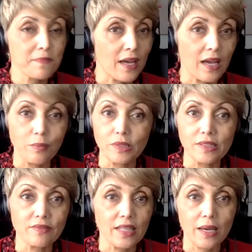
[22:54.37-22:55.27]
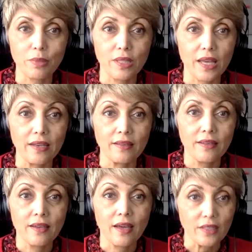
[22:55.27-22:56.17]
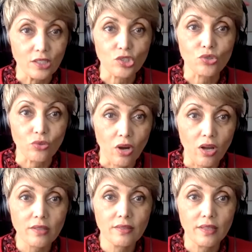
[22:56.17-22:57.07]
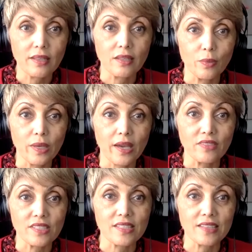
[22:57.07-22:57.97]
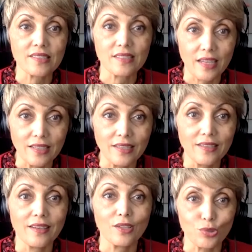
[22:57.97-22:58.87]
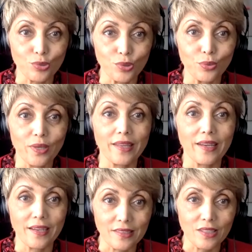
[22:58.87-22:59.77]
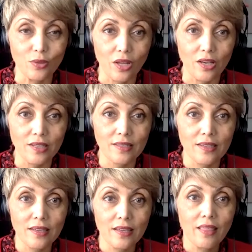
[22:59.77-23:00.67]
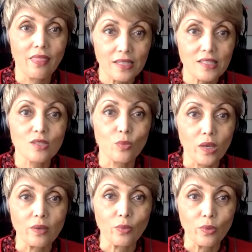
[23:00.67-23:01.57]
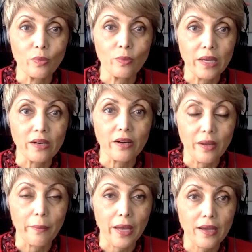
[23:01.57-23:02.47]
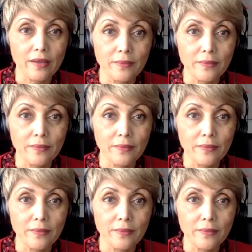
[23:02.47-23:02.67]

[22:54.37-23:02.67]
I believe in that plan. I think it's strong, and I think we have to stay steady and true and execute on it. That's the way we will make our comeback.